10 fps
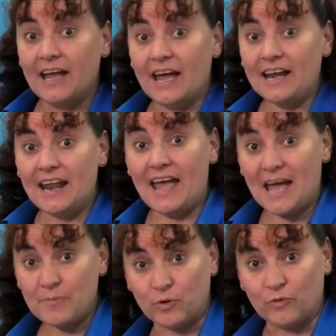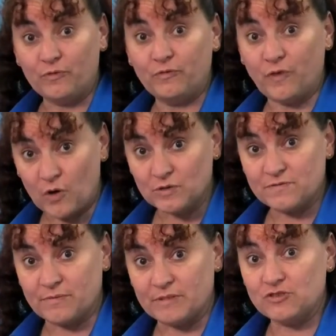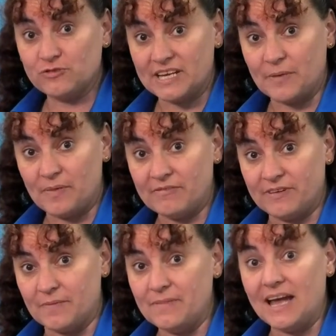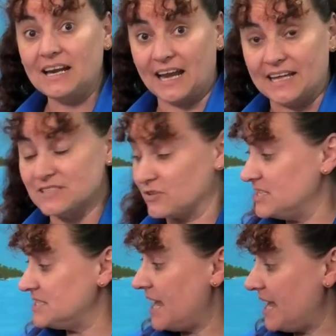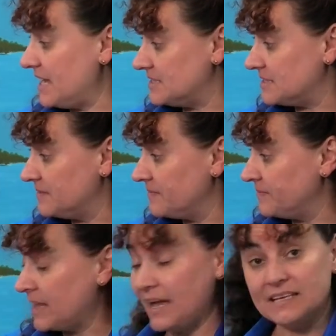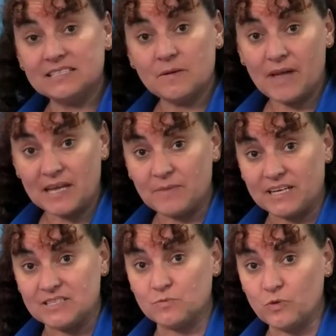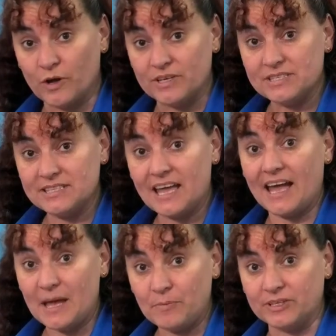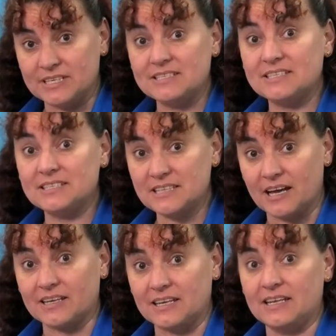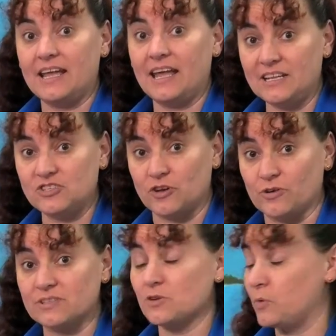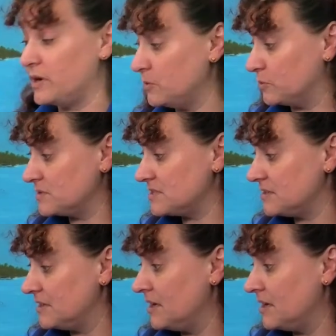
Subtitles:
An apple falls from the tree above him and lands on his head. And to make matters worse, the apple is stuck in Hedgehog's quills.